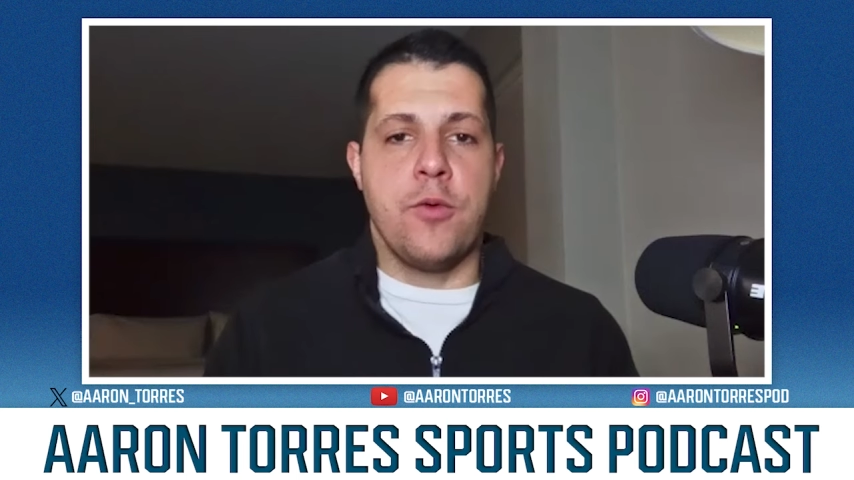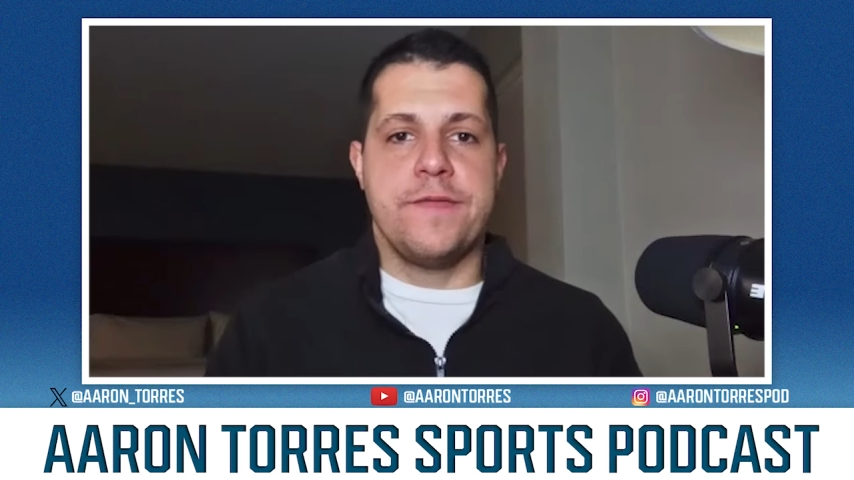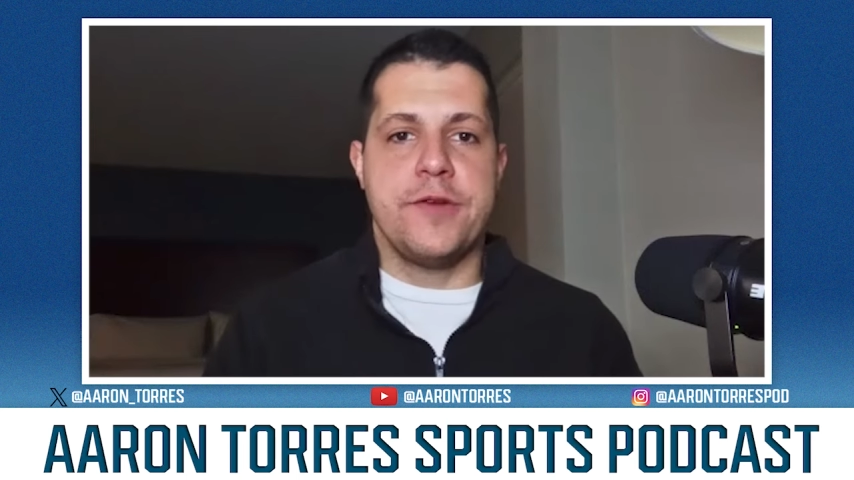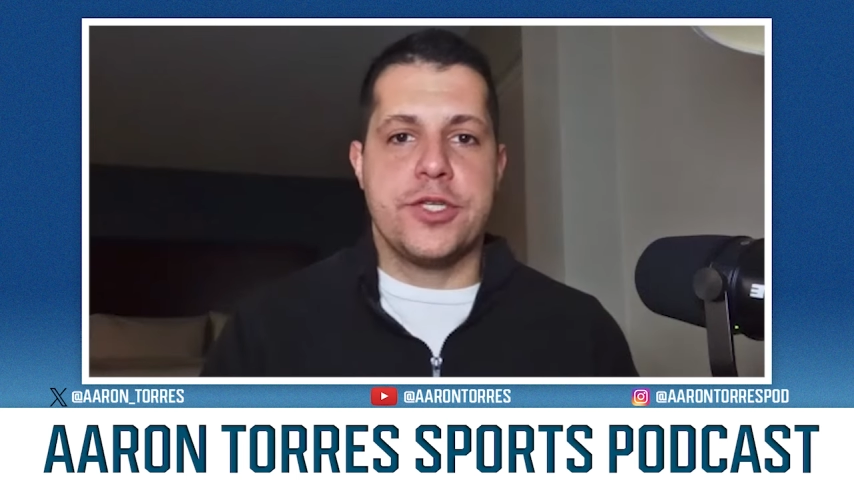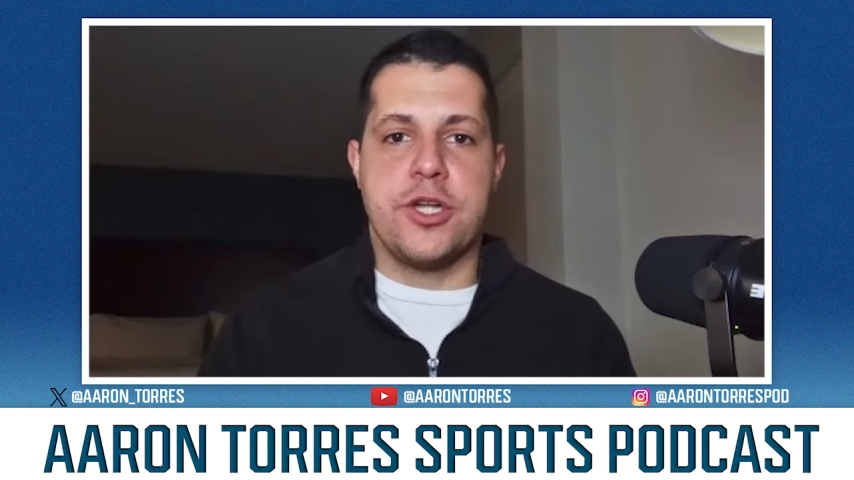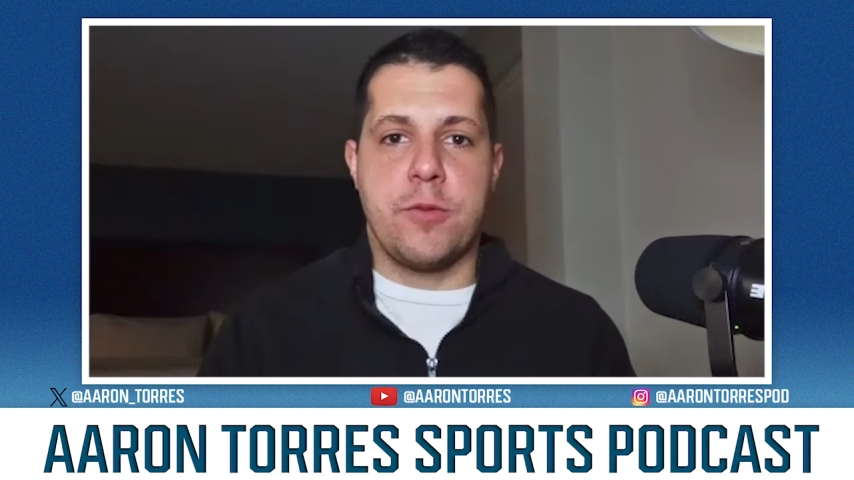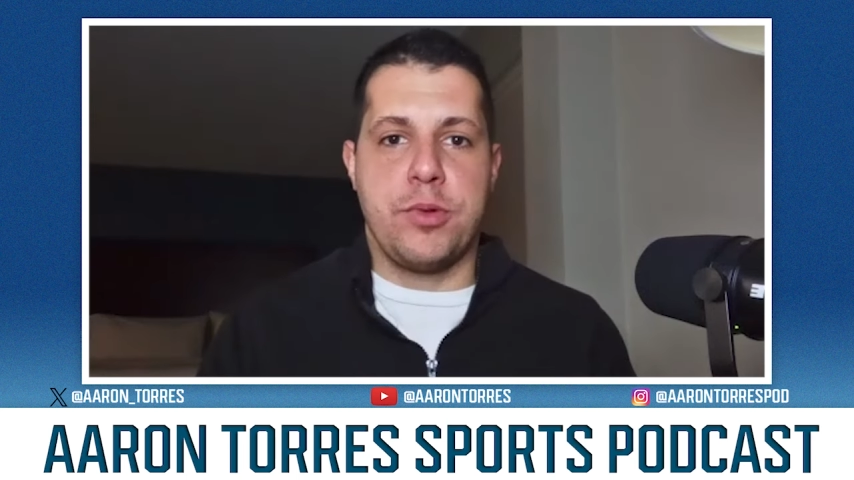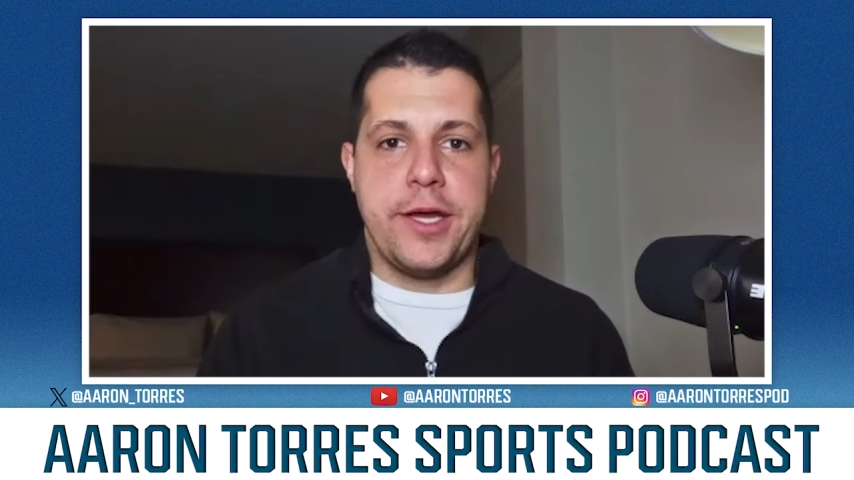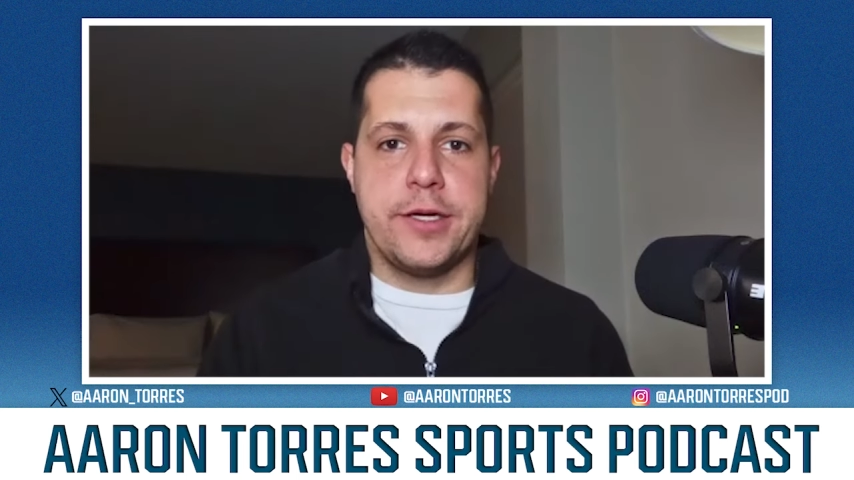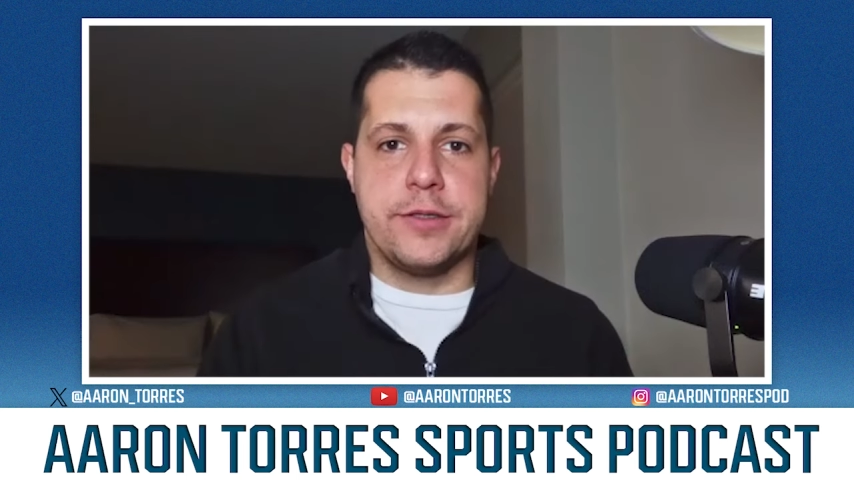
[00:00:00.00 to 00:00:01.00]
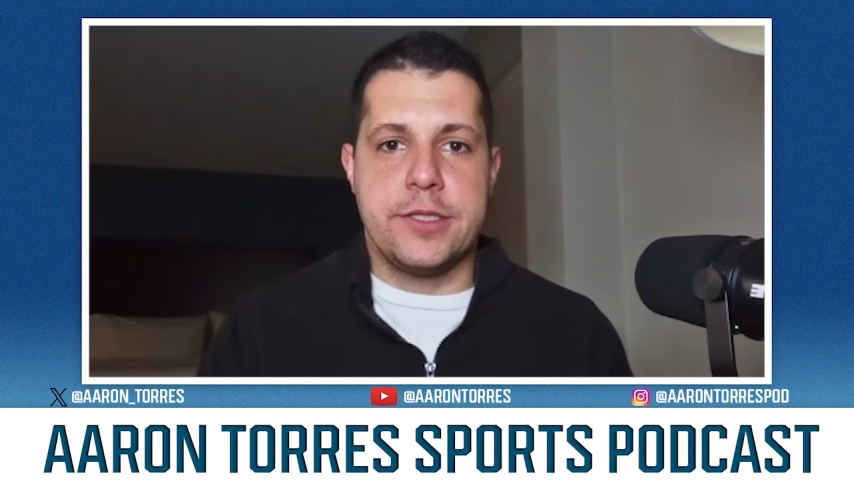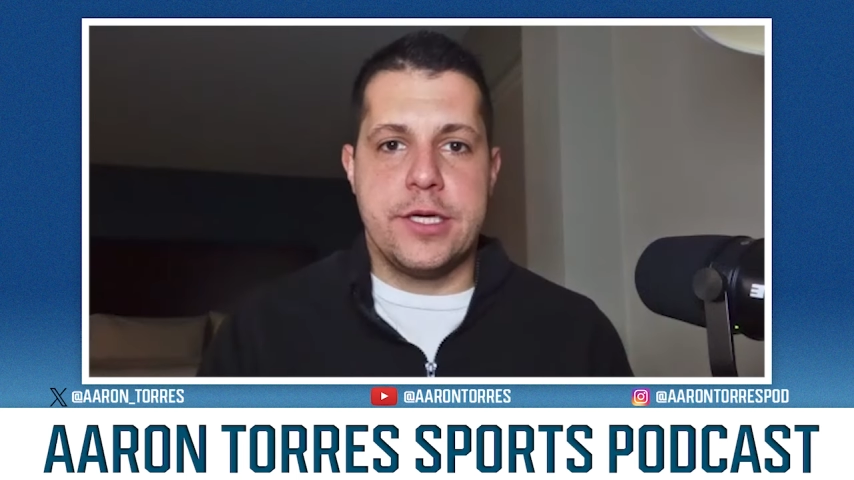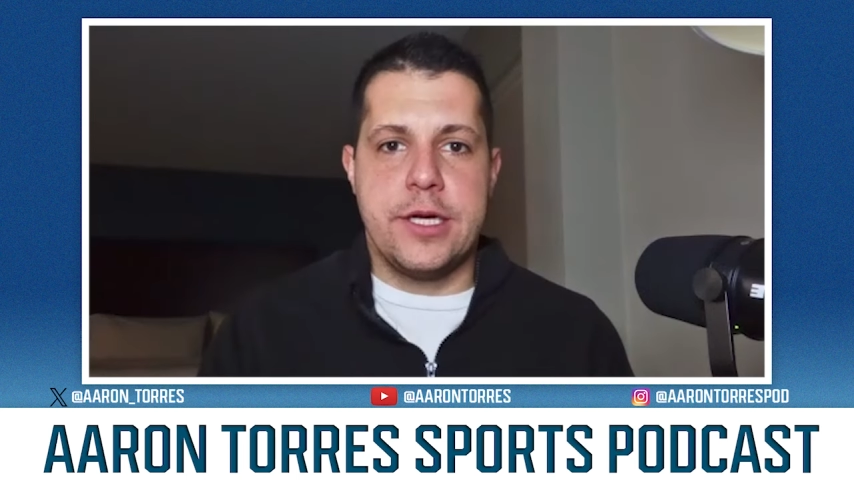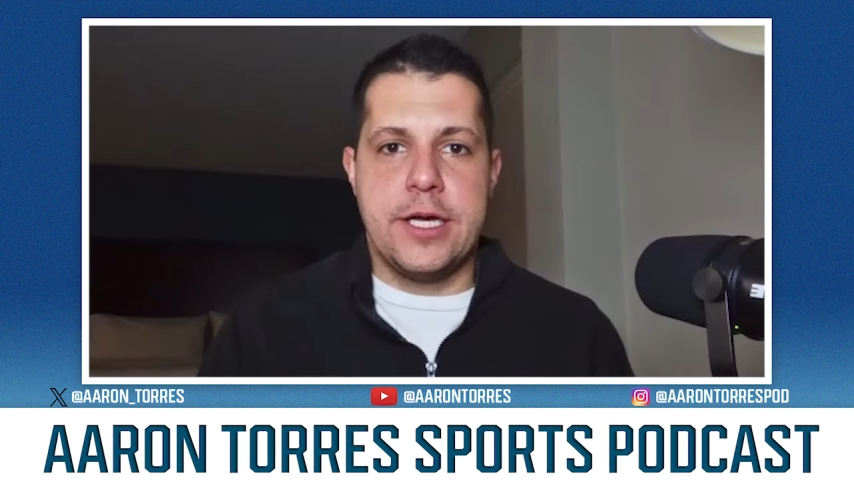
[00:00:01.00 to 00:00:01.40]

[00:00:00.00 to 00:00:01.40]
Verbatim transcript: one of your star players